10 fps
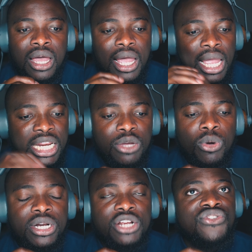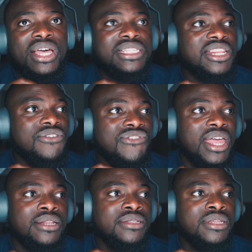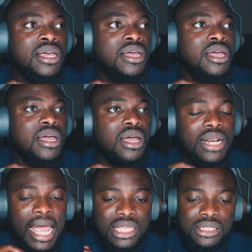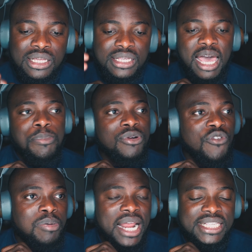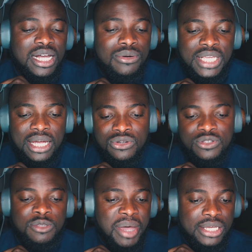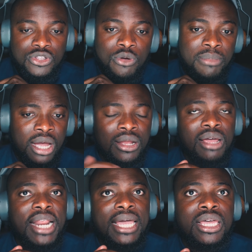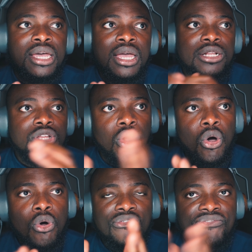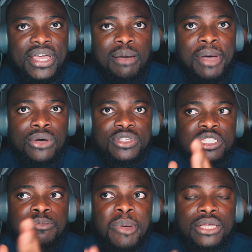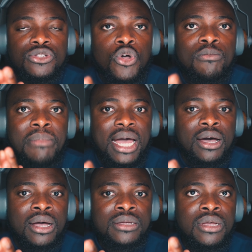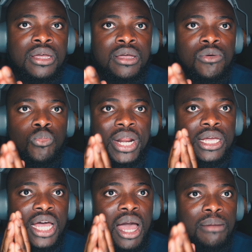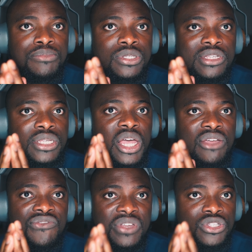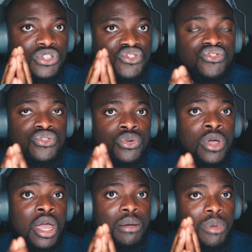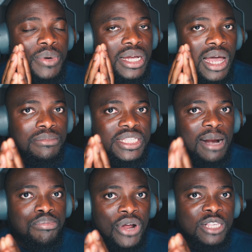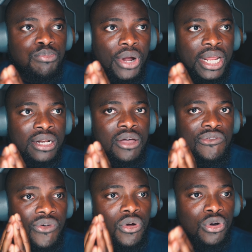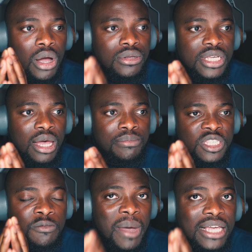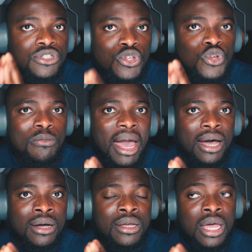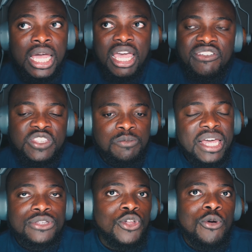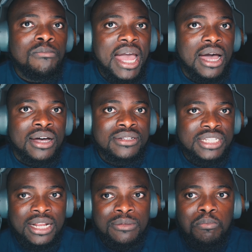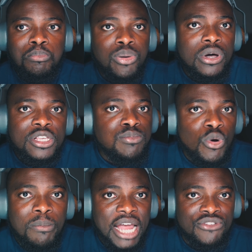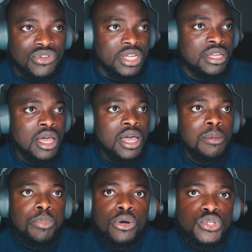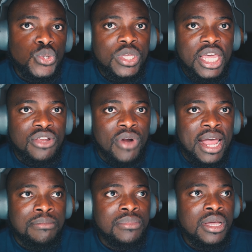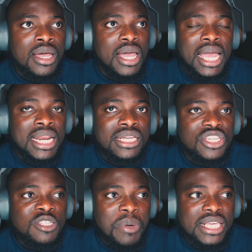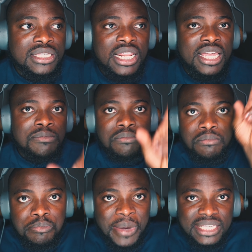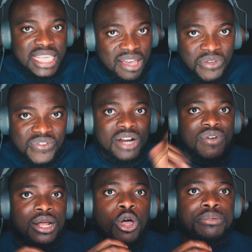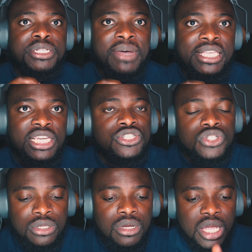Anyone that tries to defend, like, the type of replies that I was getting on specs don't matter, and I'm like, the whole thing about specs don't matter when it comes to certain things is true, but when it comes to that price point for long term, specs do matter. If specs don't matter, then put a small battery, put 2 gig RAM, and then just basically base everything around optimization.